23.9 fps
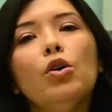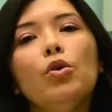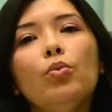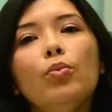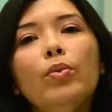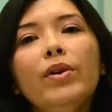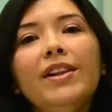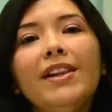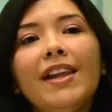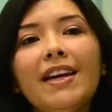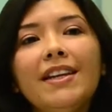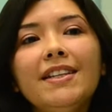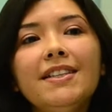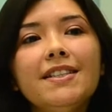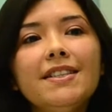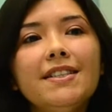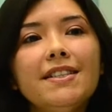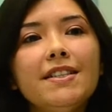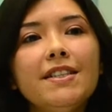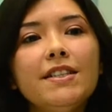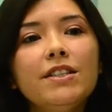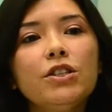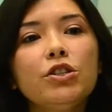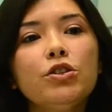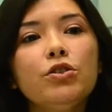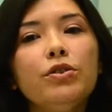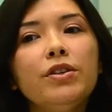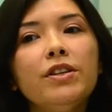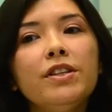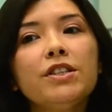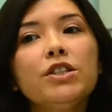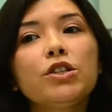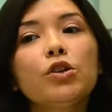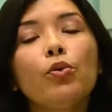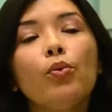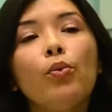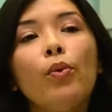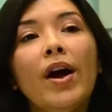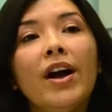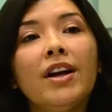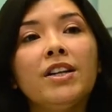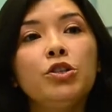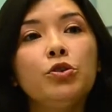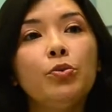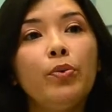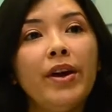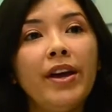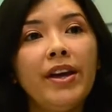We like to see students
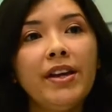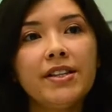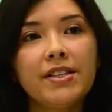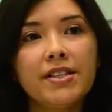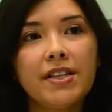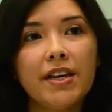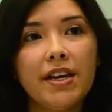graduate